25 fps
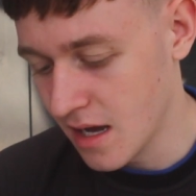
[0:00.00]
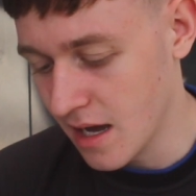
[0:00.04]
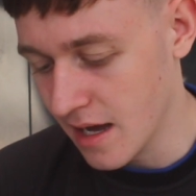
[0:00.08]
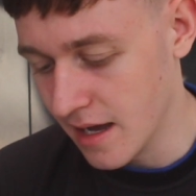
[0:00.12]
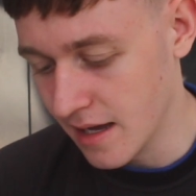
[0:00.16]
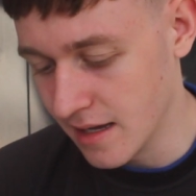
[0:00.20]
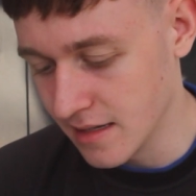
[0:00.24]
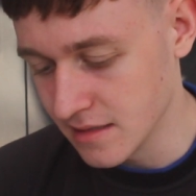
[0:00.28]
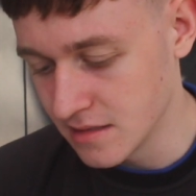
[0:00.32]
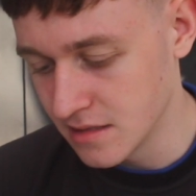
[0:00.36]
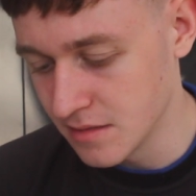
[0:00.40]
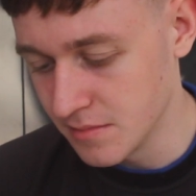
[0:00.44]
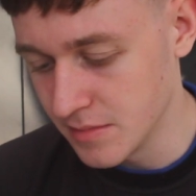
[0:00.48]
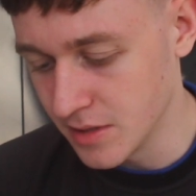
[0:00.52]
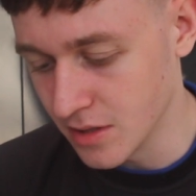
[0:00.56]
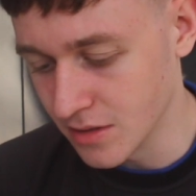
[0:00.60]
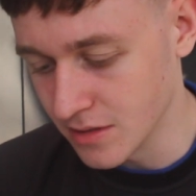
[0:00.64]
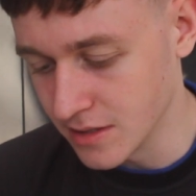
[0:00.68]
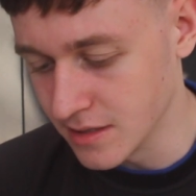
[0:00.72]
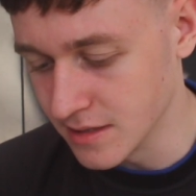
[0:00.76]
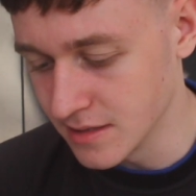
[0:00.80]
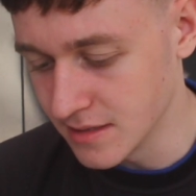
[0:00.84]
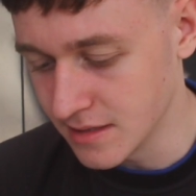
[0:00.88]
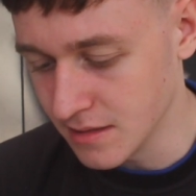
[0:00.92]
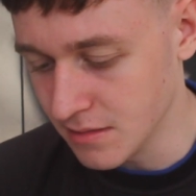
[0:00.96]
To be
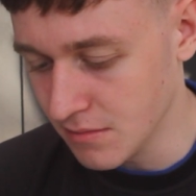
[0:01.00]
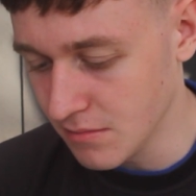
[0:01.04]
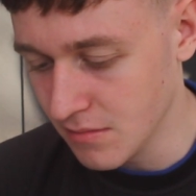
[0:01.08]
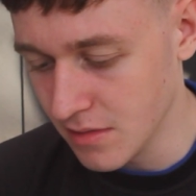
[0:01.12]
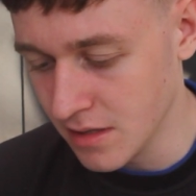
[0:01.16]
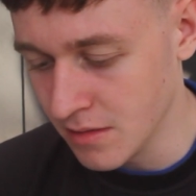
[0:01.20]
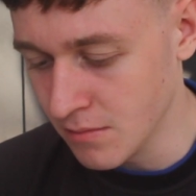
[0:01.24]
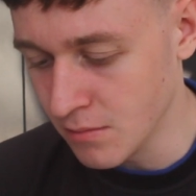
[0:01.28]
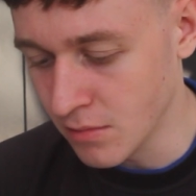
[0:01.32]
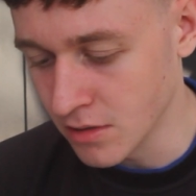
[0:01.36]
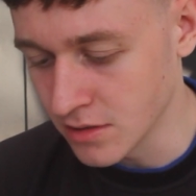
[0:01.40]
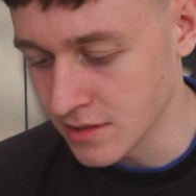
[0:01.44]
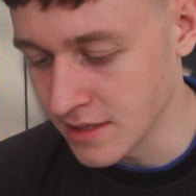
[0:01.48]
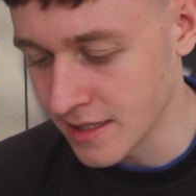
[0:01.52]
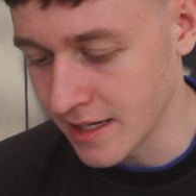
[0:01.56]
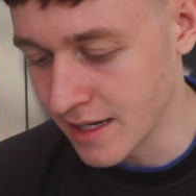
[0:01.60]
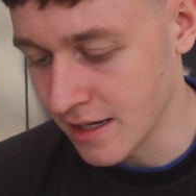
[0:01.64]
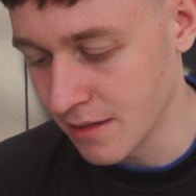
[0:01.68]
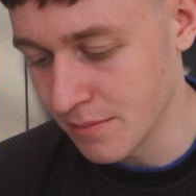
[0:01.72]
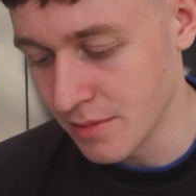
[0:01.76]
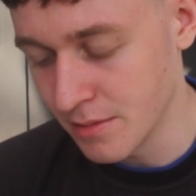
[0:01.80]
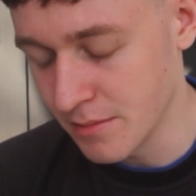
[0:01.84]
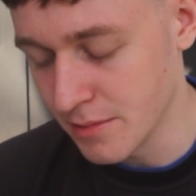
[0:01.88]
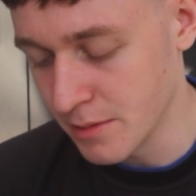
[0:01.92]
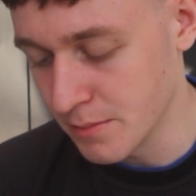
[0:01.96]
honest, it wasn't
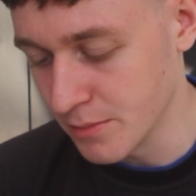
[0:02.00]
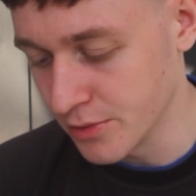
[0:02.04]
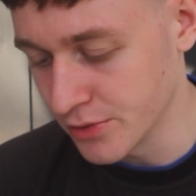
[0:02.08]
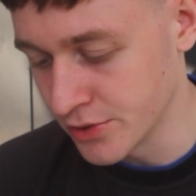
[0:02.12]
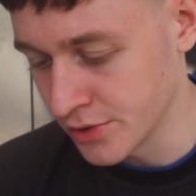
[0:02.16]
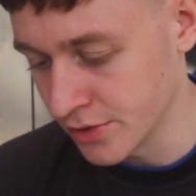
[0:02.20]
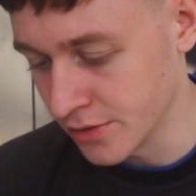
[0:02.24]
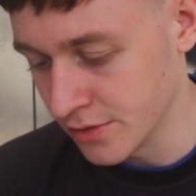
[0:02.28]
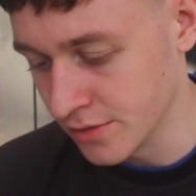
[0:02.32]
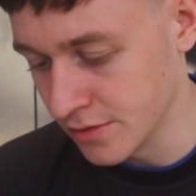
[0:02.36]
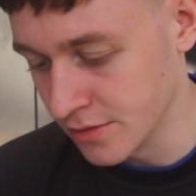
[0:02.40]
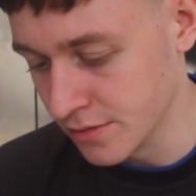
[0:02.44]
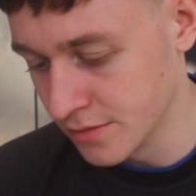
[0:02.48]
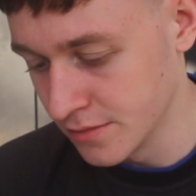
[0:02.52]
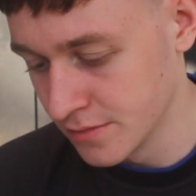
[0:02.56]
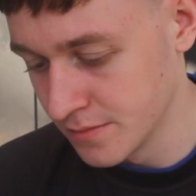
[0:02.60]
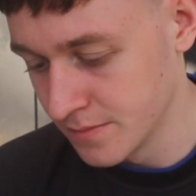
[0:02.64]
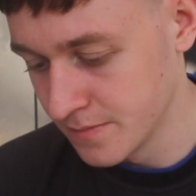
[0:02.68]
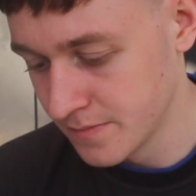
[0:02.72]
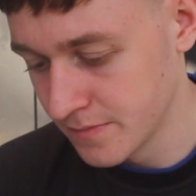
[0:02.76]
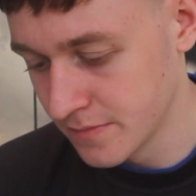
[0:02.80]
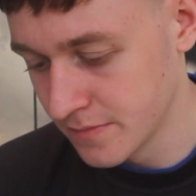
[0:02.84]
helping me much at all.